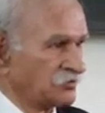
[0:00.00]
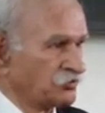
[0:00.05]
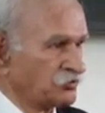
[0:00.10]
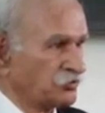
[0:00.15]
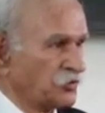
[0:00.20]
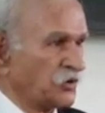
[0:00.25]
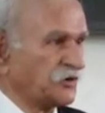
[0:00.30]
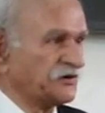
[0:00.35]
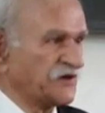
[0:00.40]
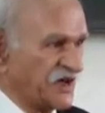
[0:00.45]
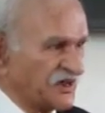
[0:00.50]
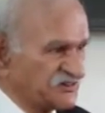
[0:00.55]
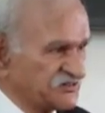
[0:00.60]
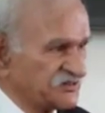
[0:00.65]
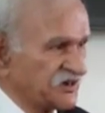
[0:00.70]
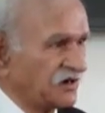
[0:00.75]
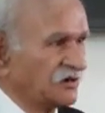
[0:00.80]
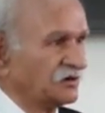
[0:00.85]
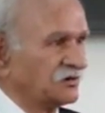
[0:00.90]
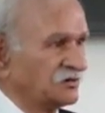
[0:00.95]

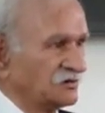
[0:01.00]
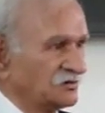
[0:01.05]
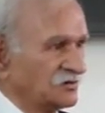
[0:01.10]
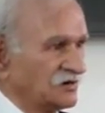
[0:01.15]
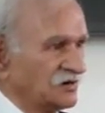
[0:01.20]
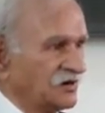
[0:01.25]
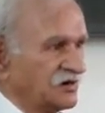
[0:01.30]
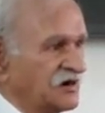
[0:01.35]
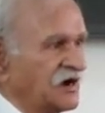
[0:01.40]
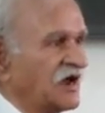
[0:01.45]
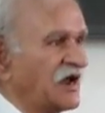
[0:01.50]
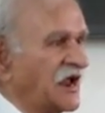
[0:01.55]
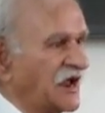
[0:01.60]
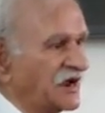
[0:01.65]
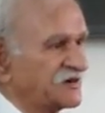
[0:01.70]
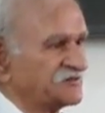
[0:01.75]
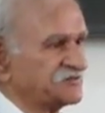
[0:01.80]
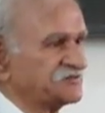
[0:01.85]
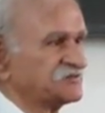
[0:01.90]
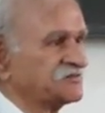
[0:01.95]
Mutation
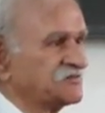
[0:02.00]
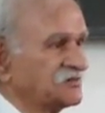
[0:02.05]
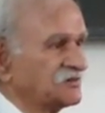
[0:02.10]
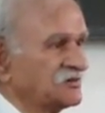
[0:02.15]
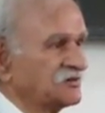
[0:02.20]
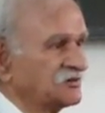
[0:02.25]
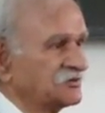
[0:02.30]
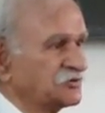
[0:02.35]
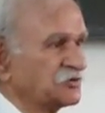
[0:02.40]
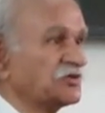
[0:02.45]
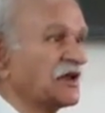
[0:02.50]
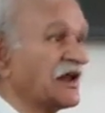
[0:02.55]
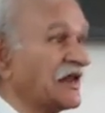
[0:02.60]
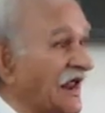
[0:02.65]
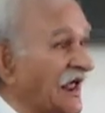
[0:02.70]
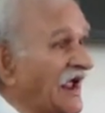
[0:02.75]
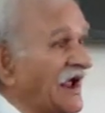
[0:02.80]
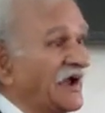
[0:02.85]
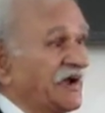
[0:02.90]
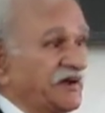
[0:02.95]
relates to the
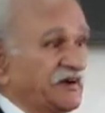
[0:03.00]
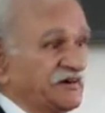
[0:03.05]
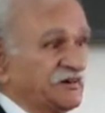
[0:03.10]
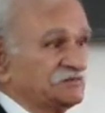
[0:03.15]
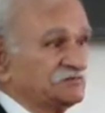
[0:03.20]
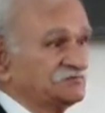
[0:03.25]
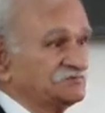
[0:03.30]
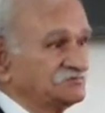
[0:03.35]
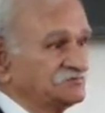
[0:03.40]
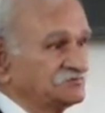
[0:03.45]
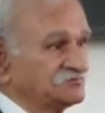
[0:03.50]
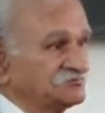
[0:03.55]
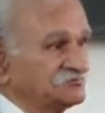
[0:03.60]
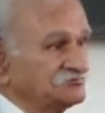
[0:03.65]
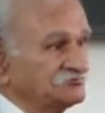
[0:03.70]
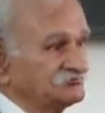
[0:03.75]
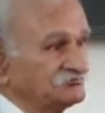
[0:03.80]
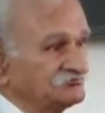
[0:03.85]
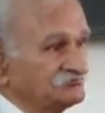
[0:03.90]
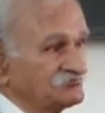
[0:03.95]
land,
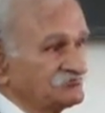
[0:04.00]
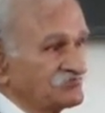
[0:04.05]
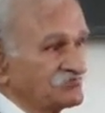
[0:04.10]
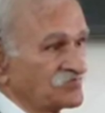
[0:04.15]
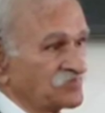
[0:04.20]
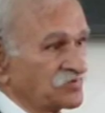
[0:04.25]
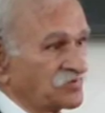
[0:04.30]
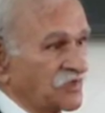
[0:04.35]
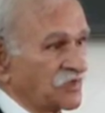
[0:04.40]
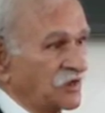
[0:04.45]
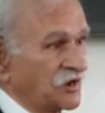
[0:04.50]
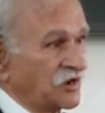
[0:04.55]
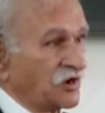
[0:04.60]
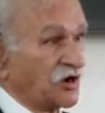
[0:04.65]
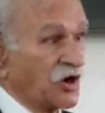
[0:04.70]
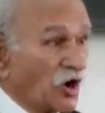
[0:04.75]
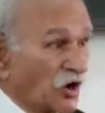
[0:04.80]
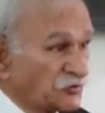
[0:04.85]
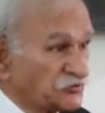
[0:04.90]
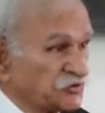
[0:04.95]

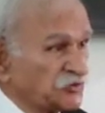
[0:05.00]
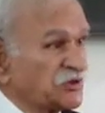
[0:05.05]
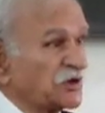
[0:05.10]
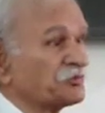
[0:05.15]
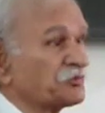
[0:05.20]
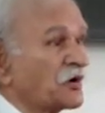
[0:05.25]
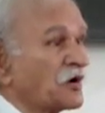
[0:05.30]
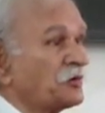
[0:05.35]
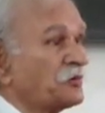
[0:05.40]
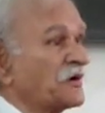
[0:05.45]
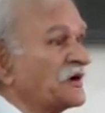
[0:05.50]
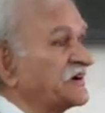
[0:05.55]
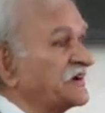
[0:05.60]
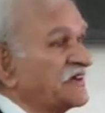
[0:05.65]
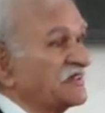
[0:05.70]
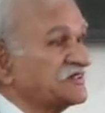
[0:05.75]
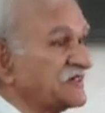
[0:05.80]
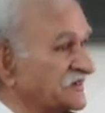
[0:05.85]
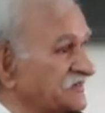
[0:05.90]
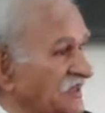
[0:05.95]
not to the
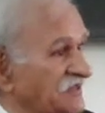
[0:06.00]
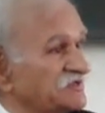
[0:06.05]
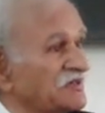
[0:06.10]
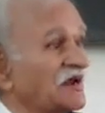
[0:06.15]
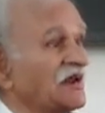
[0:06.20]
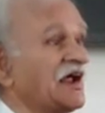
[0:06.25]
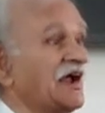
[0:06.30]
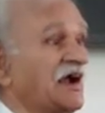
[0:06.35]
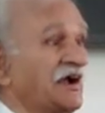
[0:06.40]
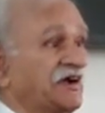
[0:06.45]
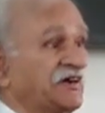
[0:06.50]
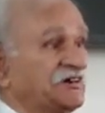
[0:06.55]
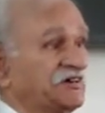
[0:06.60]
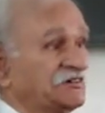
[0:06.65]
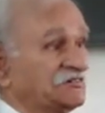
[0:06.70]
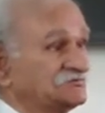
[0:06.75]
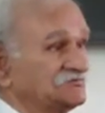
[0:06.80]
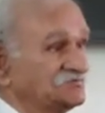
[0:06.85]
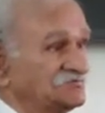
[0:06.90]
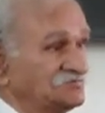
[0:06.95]
property other than the land.
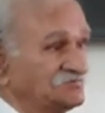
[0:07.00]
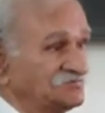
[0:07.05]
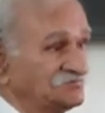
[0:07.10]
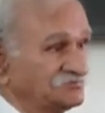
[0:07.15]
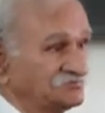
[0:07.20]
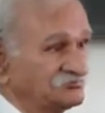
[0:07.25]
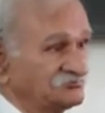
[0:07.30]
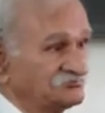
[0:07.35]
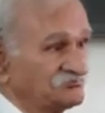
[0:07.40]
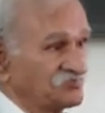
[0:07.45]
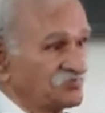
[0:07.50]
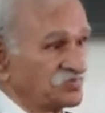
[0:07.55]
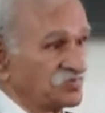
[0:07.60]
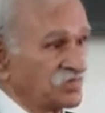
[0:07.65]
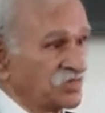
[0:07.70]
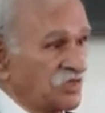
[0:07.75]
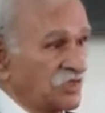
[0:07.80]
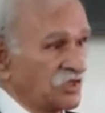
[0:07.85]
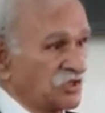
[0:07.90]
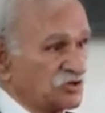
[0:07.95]

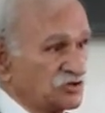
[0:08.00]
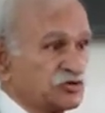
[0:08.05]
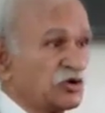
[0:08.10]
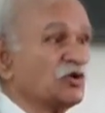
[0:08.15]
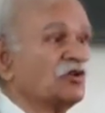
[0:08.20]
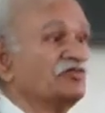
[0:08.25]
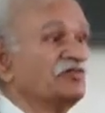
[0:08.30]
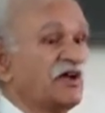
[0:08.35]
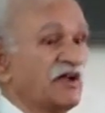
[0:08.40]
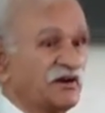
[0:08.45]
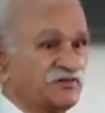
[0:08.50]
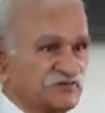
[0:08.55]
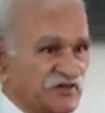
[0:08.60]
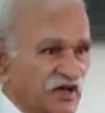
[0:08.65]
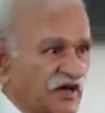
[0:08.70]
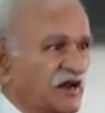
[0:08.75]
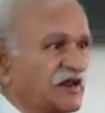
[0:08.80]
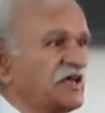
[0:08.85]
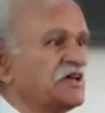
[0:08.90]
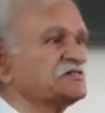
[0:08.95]
So where
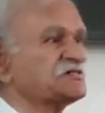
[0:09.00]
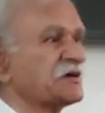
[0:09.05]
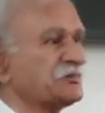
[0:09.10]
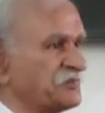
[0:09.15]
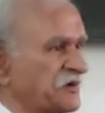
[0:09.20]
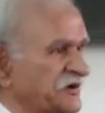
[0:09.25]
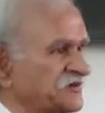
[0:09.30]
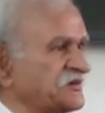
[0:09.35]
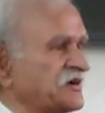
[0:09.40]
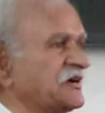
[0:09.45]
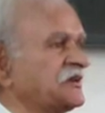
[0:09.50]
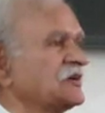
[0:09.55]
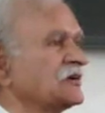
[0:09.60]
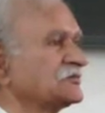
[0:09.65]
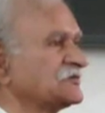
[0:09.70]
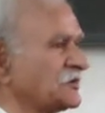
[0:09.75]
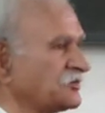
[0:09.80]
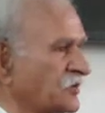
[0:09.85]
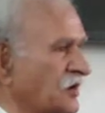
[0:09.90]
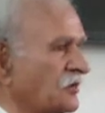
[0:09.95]
there is a PTD
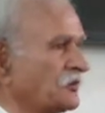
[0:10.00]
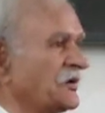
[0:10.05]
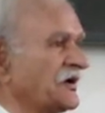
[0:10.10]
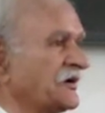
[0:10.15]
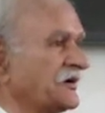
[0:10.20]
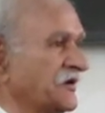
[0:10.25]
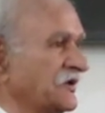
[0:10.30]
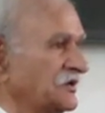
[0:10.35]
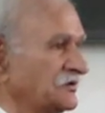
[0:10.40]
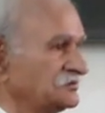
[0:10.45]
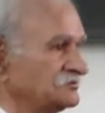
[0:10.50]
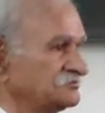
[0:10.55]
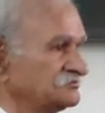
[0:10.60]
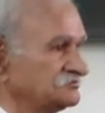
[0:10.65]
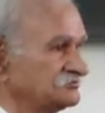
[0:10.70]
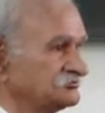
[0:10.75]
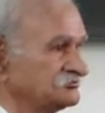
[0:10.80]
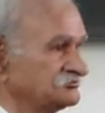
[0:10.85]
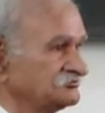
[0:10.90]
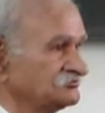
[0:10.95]
of the property,
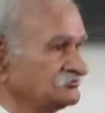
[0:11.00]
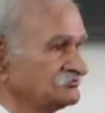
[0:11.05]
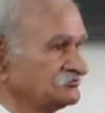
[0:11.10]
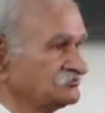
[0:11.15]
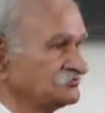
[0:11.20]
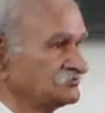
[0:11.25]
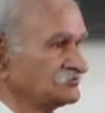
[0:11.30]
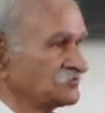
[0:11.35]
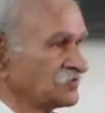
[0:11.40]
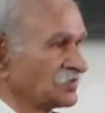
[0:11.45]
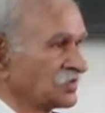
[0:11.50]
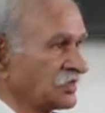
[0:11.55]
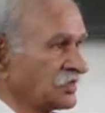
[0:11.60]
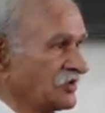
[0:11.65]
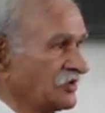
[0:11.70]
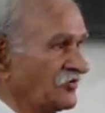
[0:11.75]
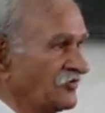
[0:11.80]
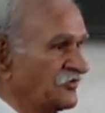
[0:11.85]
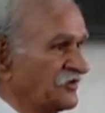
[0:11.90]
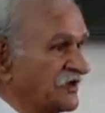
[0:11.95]

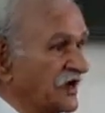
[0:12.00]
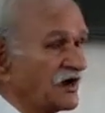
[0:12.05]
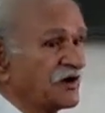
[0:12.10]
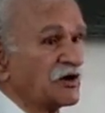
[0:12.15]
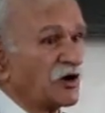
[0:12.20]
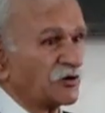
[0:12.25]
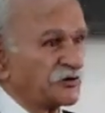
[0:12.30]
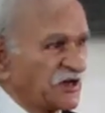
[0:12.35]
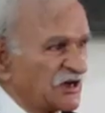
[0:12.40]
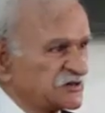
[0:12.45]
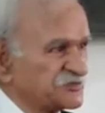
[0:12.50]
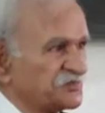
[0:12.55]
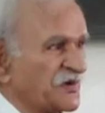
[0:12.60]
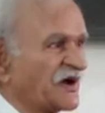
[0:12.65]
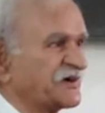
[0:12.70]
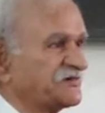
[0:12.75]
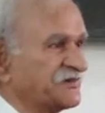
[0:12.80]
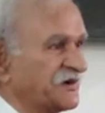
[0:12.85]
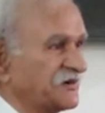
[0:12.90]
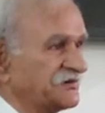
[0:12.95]
we are not
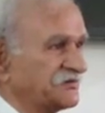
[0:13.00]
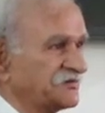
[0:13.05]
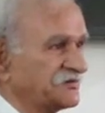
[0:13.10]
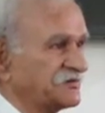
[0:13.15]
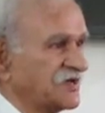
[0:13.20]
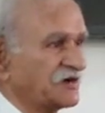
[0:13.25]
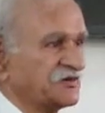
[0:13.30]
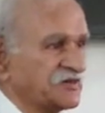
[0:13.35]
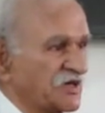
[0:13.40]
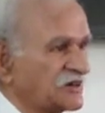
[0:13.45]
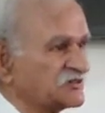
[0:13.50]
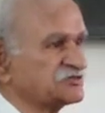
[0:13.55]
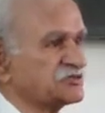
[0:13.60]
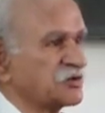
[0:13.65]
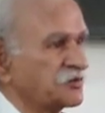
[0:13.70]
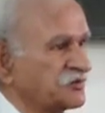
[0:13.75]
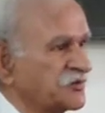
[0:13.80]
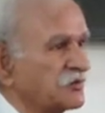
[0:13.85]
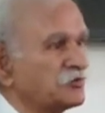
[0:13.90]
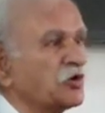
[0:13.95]
expected that there
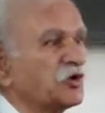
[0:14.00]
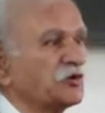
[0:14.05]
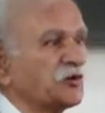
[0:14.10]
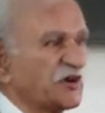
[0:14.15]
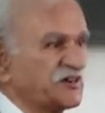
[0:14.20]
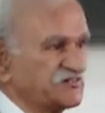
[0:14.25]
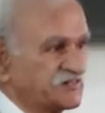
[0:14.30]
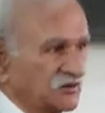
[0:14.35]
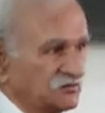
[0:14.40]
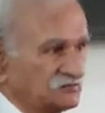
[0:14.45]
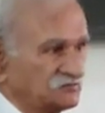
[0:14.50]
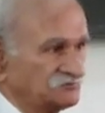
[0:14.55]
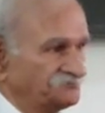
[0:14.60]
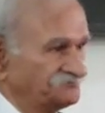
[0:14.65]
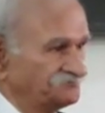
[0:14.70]
should be mutation.